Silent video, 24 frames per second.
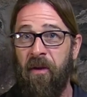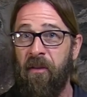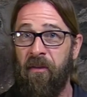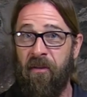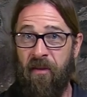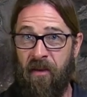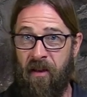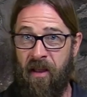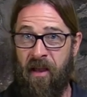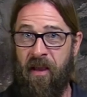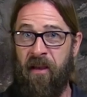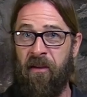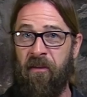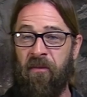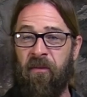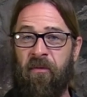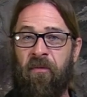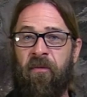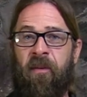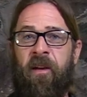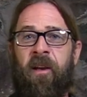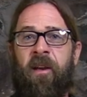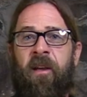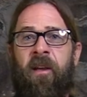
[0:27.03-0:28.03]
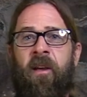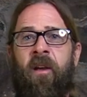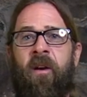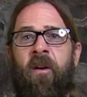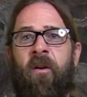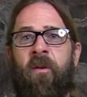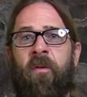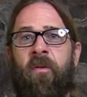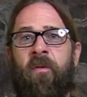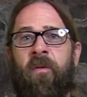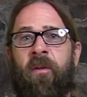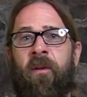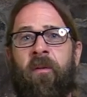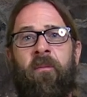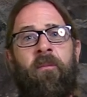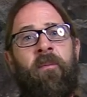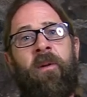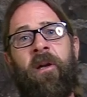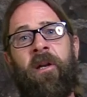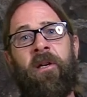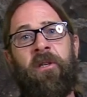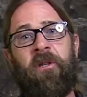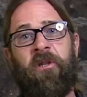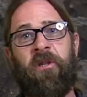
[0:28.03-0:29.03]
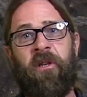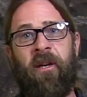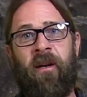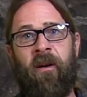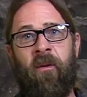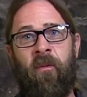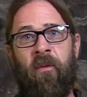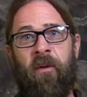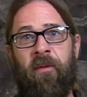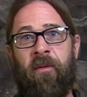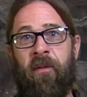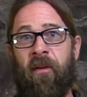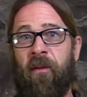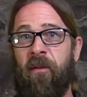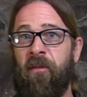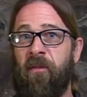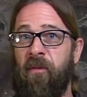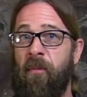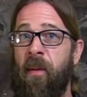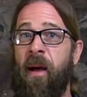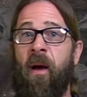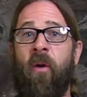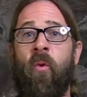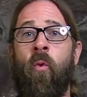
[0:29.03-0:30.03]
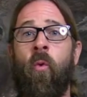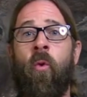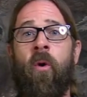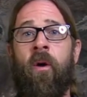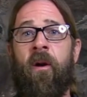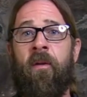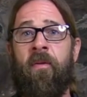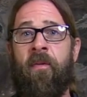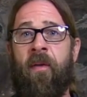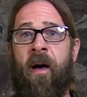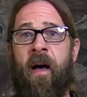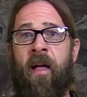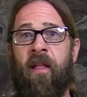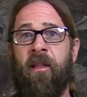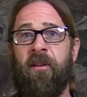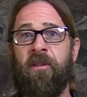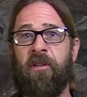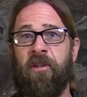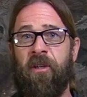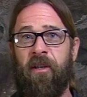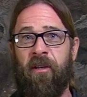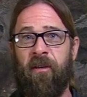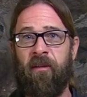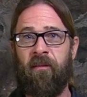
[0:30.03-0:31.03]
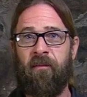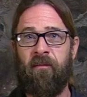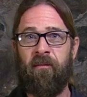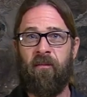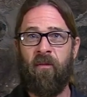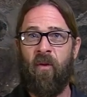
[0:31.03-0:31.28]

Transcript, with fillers: Today's video that I'm going to share with you is about ornithology.